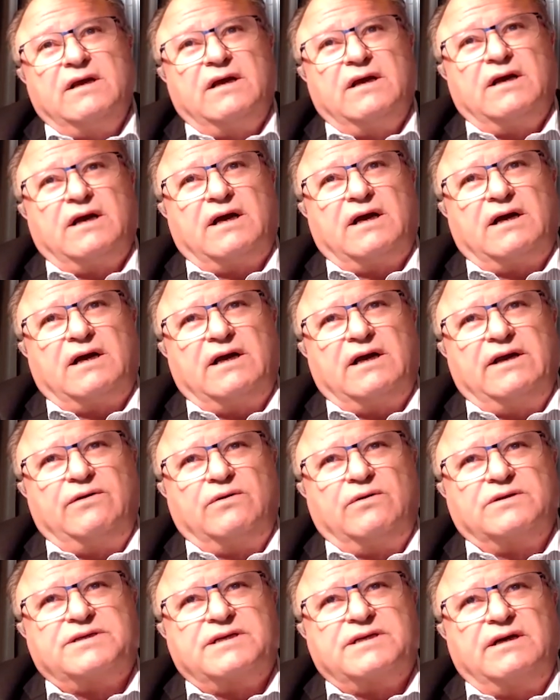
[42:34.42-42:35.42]
And
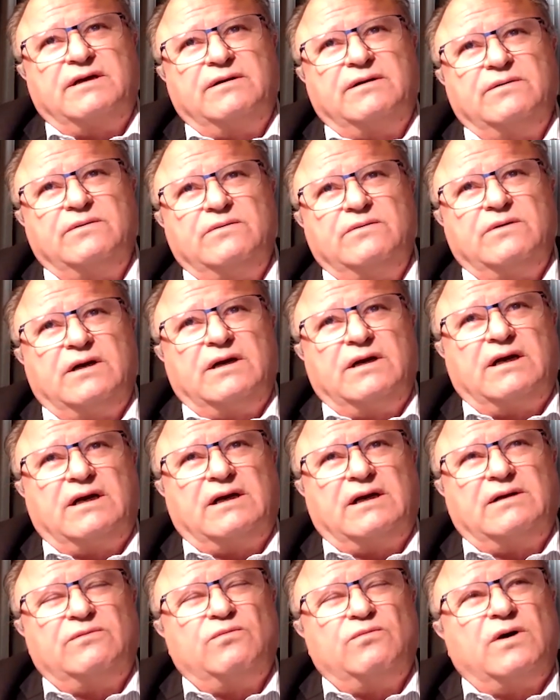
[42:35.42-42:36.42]
also,
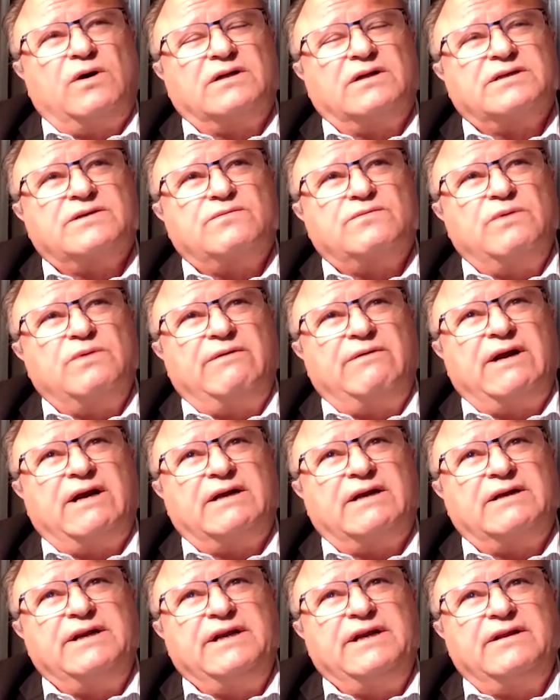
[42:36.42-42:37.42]
whilst we're
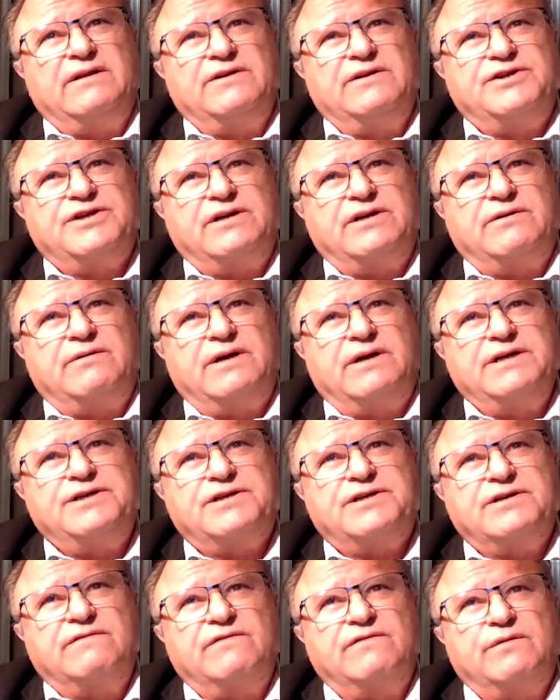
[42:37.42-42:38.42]
out near the
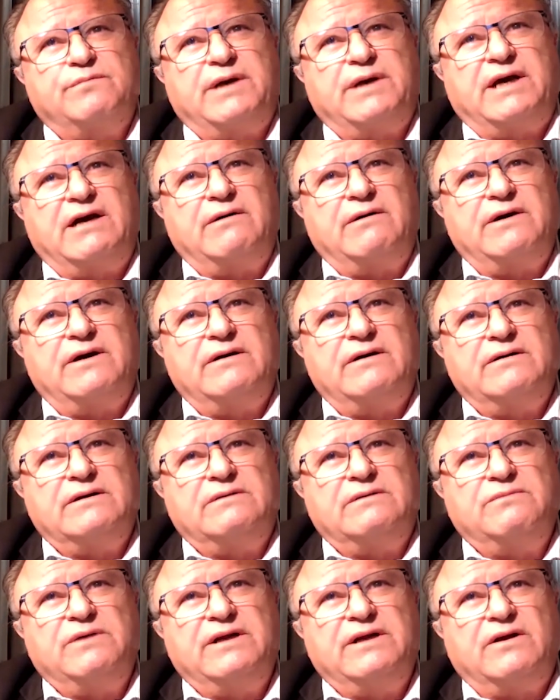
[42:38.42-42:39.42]
generation of the power,
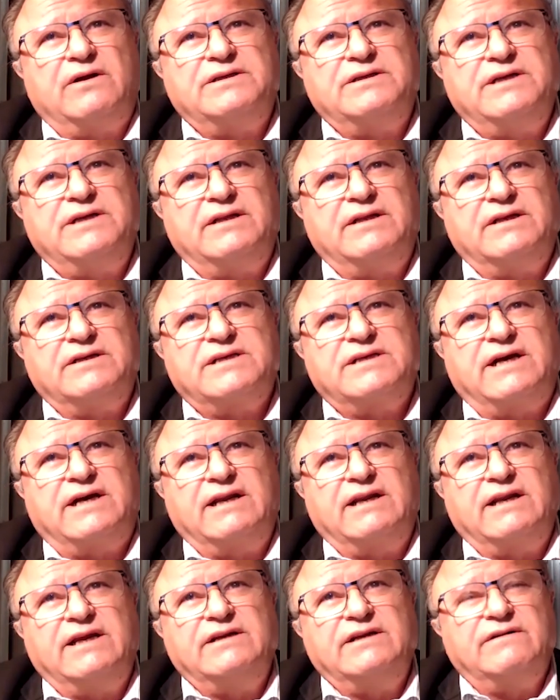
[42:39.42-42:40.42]
we're not down the
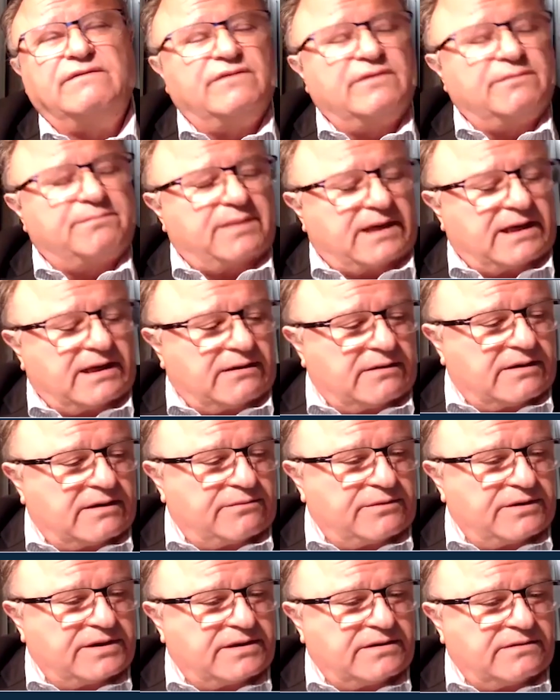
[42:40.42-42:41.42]
tail end of the power
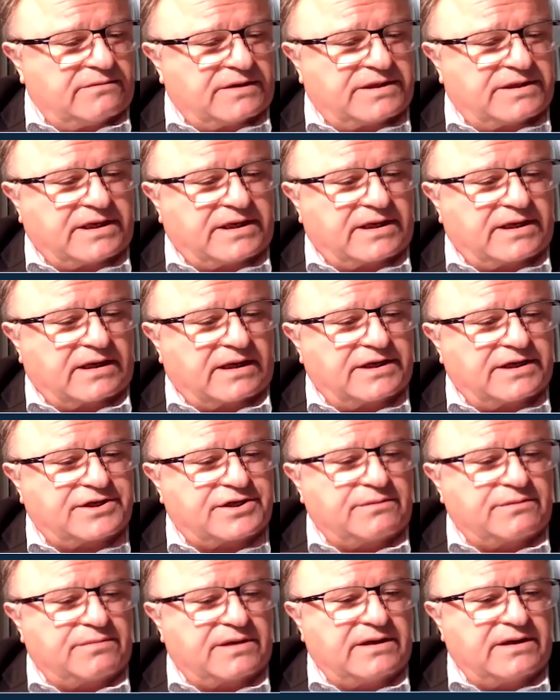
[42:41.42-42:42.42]

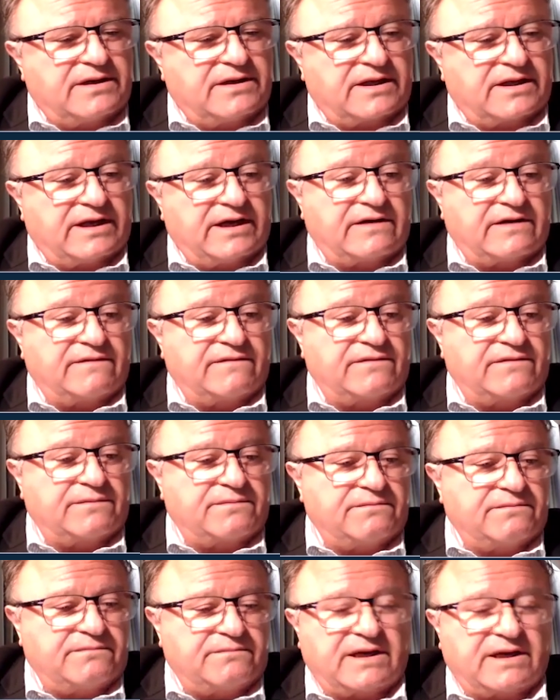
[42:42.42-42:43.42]
reticulation, but near the head of the
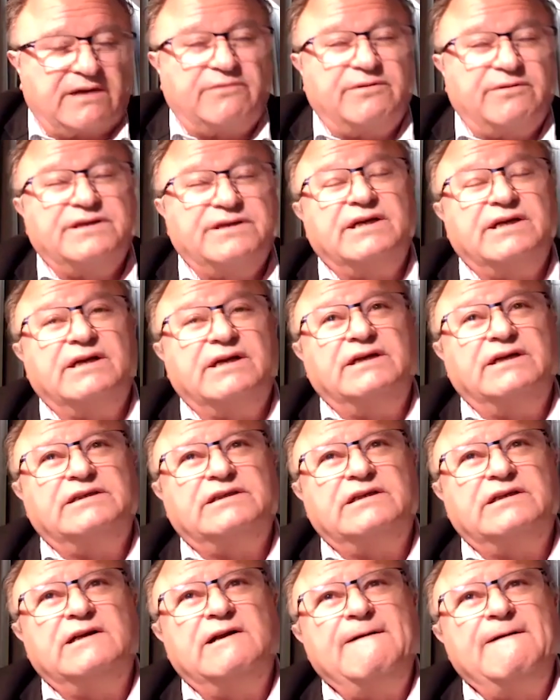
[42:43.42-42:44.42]
power
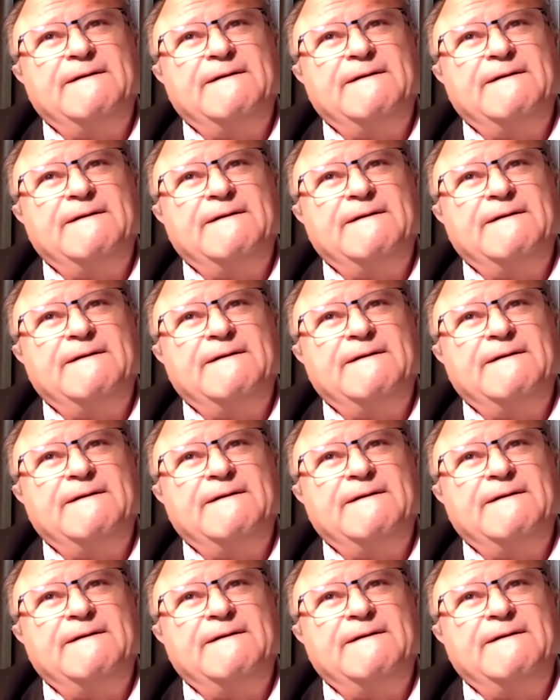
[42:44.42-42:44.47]
reticulation.